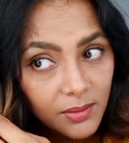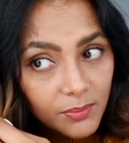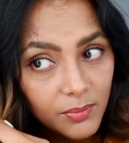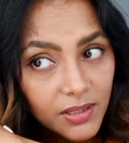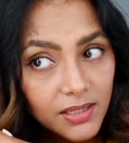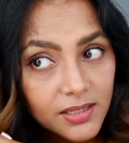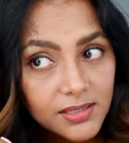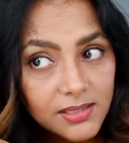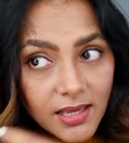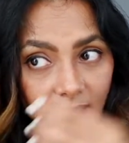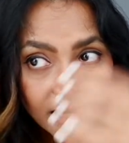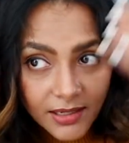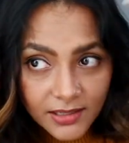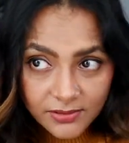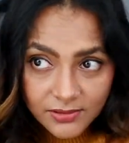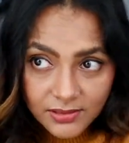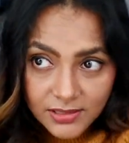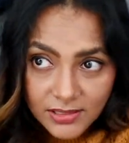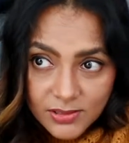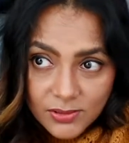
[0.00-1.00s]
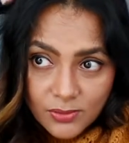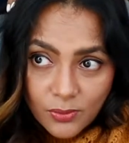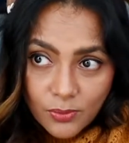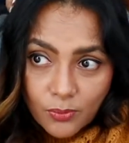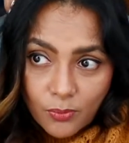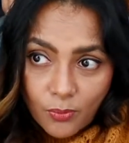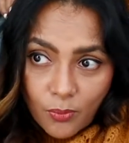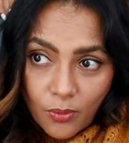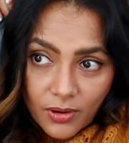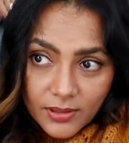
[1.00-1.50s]
because I really
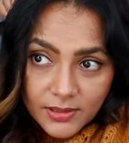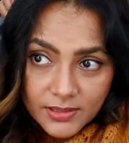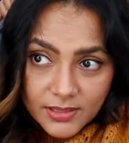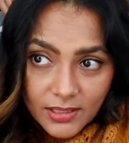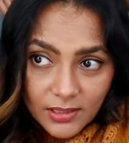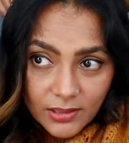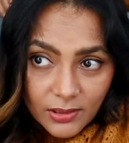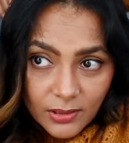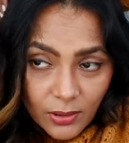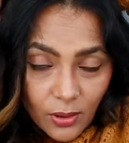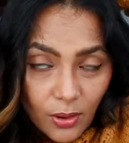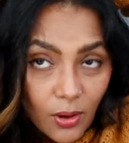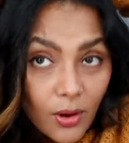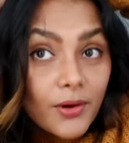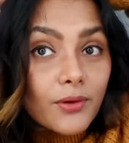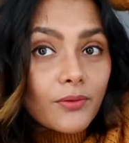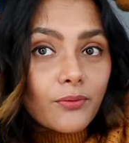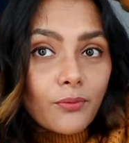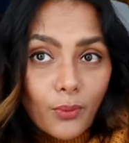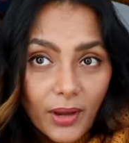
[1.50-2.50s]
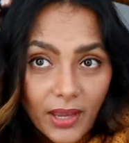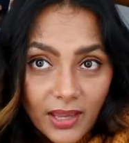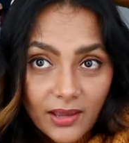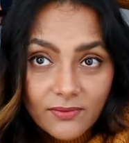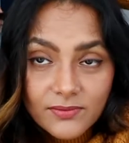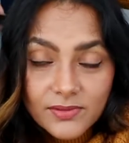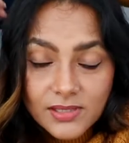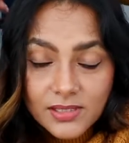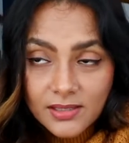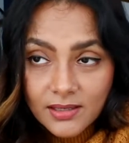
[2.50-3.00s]
don't want a lot of
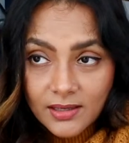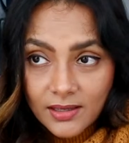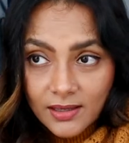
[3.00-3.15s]
waves.